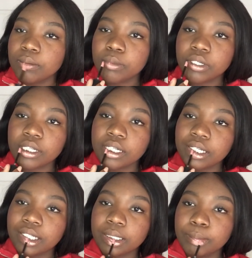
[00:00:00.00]
put it
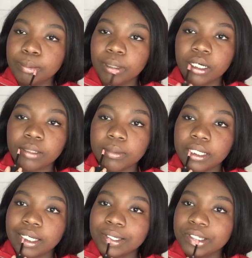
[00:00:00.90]
on the bottom
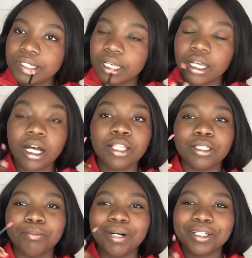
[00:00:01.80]
lash,
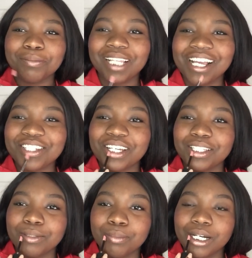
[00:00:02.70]
on the bottom
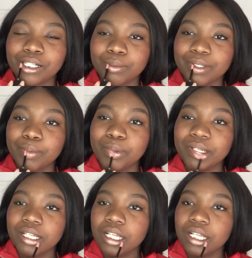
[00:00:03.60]
lip.